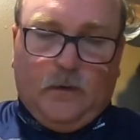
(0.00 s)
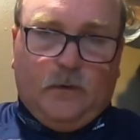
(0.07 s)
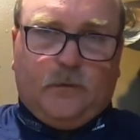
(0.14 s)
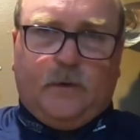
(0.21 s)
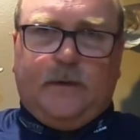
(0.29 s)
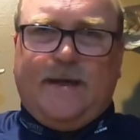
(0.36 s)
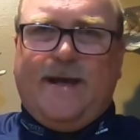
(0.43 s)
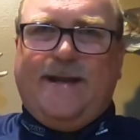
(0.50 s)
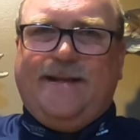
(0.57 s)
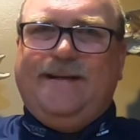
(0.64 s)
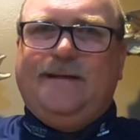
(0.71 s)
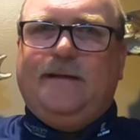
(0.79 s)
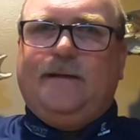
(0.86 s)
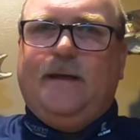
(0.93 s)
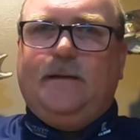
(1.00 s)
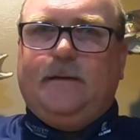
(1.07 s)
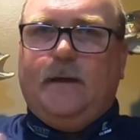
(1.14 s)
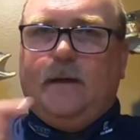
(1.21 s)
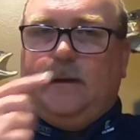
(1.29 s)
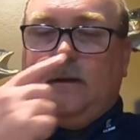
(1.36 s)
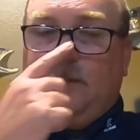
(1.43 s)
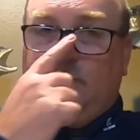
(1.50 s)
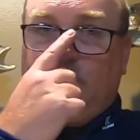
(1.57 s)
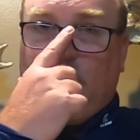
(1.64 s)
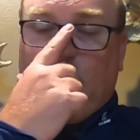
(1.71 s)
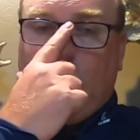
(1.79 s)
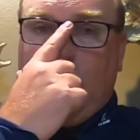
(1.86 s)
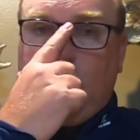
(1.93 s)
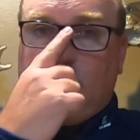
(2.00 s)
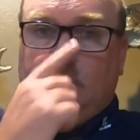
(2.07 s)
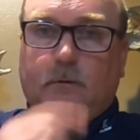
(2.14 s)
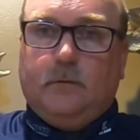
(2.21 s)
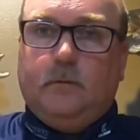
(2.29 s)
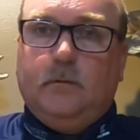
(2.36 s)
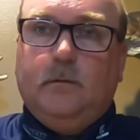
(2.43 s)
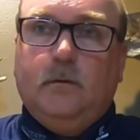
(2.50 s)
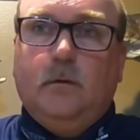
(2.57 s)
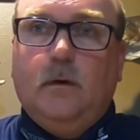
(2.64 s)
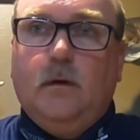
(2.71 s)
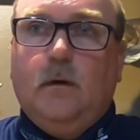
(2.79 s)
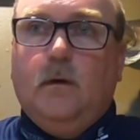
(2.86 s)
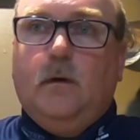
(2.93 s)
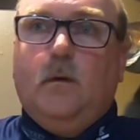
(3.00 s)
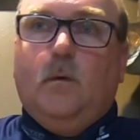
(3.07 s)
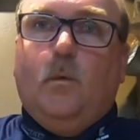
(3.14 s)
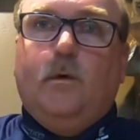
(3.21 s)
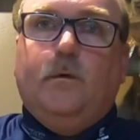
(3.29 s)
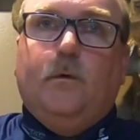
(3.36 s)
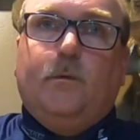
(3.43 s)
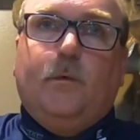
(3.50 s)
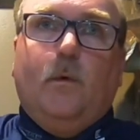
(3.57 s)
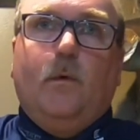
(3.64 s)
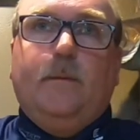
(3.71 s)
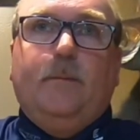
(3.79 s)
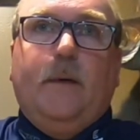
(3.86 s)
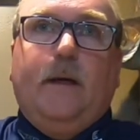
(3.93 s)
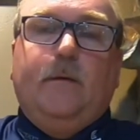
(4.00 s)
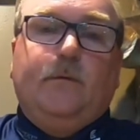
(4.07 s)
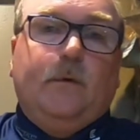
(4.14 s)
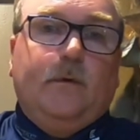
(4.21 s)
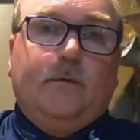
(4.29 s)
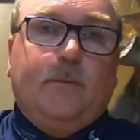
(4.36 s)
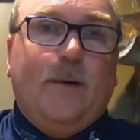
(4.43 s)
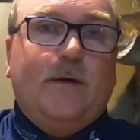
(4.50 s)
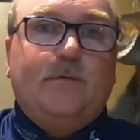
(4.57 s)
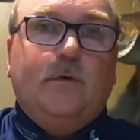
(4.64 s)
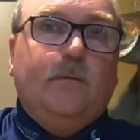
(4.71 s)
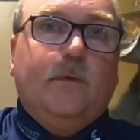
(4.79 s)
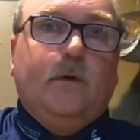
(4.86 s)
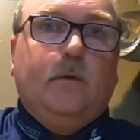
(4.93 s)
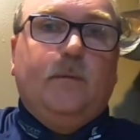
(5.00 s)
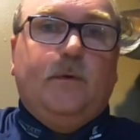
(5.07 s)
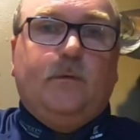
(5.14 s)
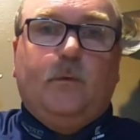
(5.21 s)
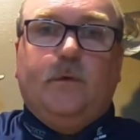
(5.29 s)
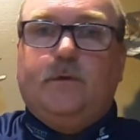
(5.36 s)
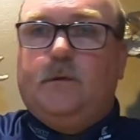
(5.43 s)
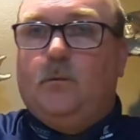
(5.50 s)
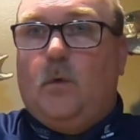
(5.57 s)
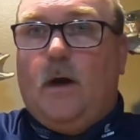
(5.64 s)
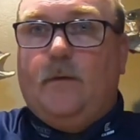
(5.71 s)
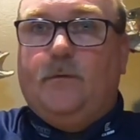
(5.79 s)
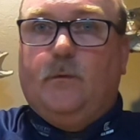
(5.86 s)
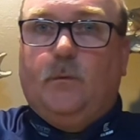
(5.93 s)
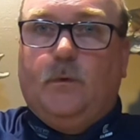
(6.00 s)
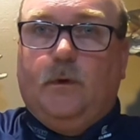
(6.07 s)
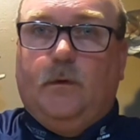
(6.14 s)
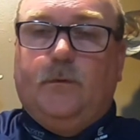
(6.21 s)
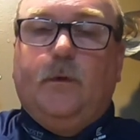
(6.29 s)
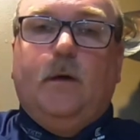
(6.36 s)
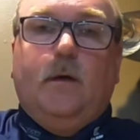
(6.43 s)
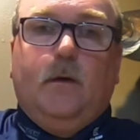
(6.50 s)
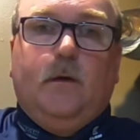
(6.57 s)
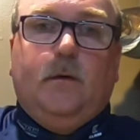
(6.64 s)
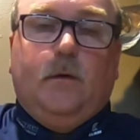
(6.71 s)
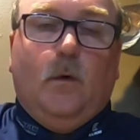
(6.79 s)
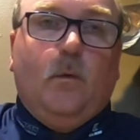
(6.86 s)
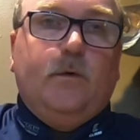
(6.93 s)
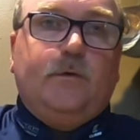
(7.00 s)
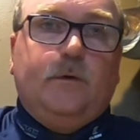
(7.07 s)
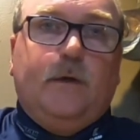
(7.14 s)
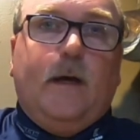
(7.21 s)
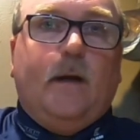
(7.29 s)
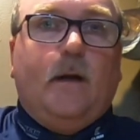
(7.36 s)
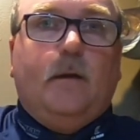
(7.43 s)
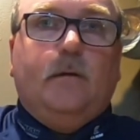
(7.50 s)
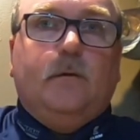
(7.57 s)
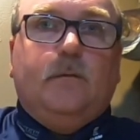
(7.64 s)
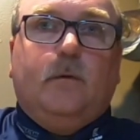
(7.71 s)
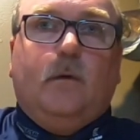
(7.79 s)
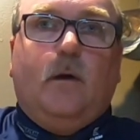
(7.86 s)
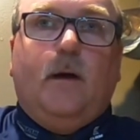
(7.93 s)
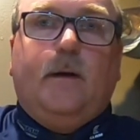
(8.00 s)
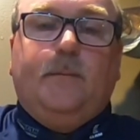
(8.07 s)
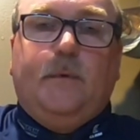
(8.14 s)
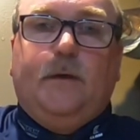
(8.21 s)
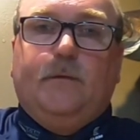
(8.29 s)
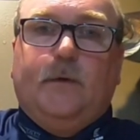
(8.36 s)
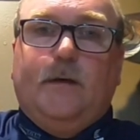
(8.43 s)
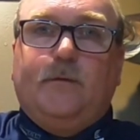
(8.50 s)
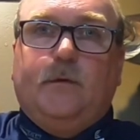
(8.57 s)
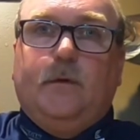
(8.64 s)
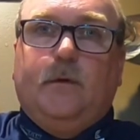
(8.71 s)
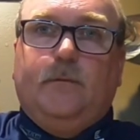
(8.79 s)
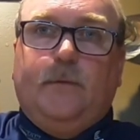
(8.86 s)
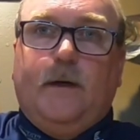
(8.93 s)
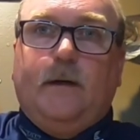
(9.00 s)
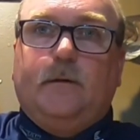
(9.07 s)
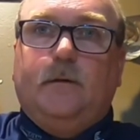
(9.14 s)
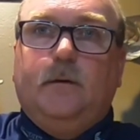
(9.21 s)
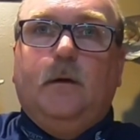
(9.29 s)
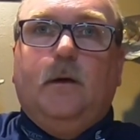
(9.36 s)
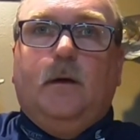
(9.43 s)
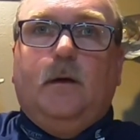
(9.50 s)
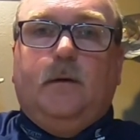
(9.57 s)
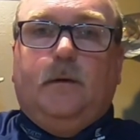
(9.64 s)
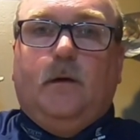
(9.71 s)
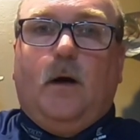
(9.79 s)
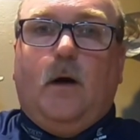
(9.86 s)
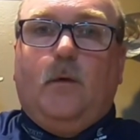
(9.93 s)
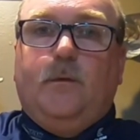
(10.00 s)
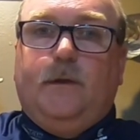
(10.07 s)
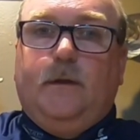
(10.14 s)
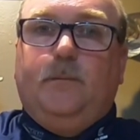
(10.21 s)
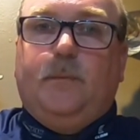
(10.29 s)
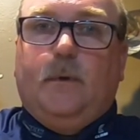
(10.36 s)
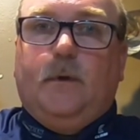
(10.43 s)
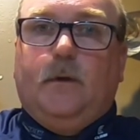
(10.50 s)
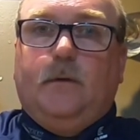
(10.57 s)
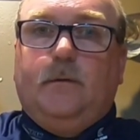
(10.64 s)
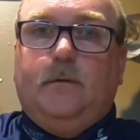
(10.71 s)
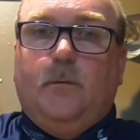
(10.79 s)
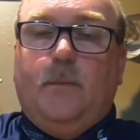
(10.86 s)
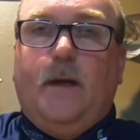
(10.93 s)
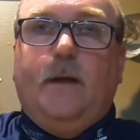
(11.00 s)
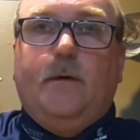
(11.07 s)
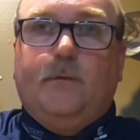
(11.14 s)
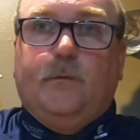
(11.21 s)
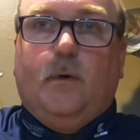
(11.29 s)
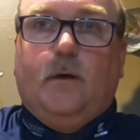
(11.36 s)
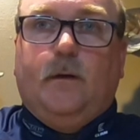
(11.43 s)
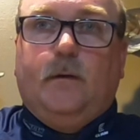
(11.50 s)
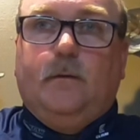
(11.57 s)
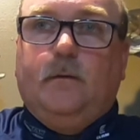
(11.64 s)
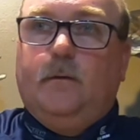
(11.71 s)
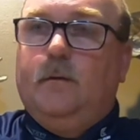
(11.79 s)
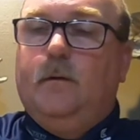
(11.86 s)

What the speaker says: So you kind of need to take that in consideration when you're throwing baits, and especially if you're going to be switching rods and reels. Know what you got on there for line, because that's going to affect, you know, how deep your bait is running.